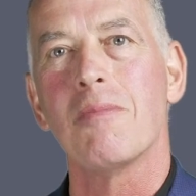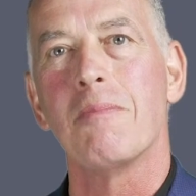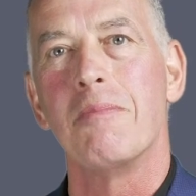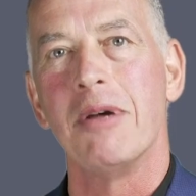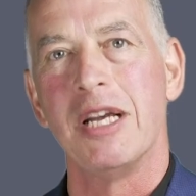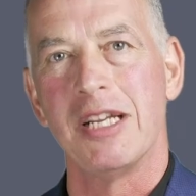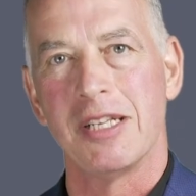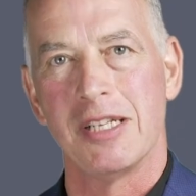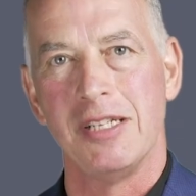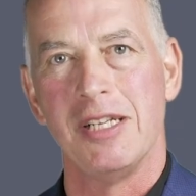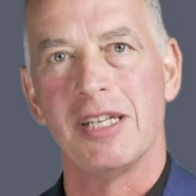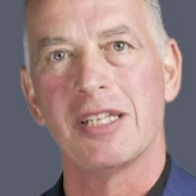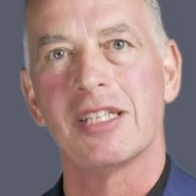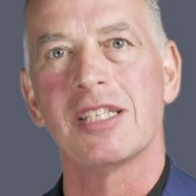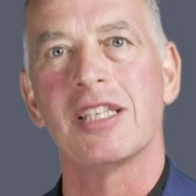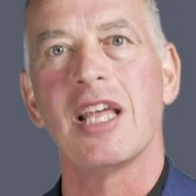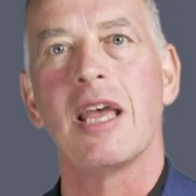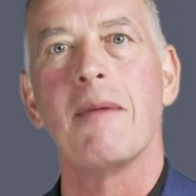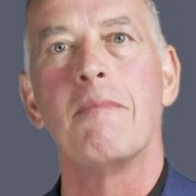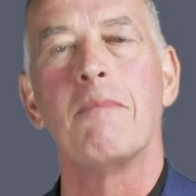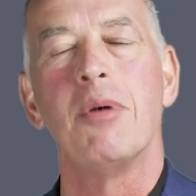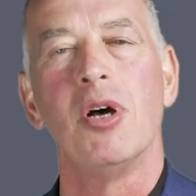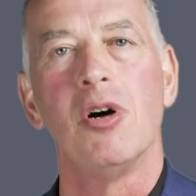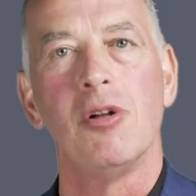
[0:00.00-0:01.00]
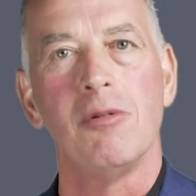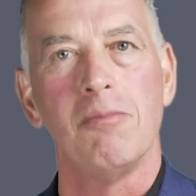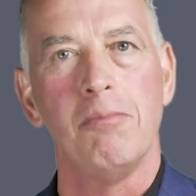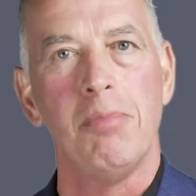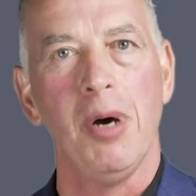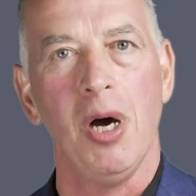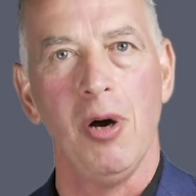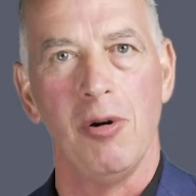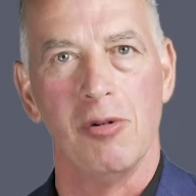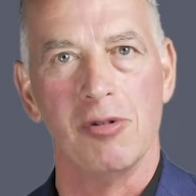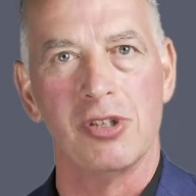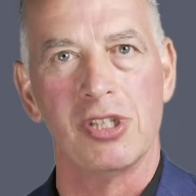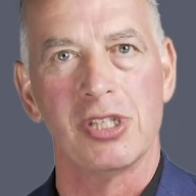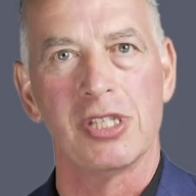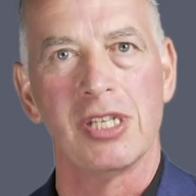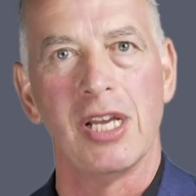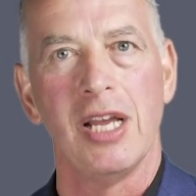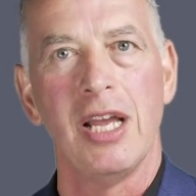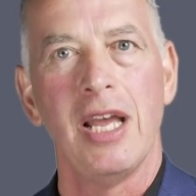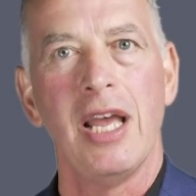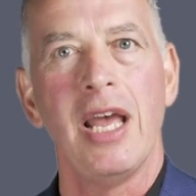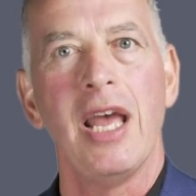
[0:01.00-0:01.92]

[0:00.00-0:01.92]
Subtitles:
business. They build boats.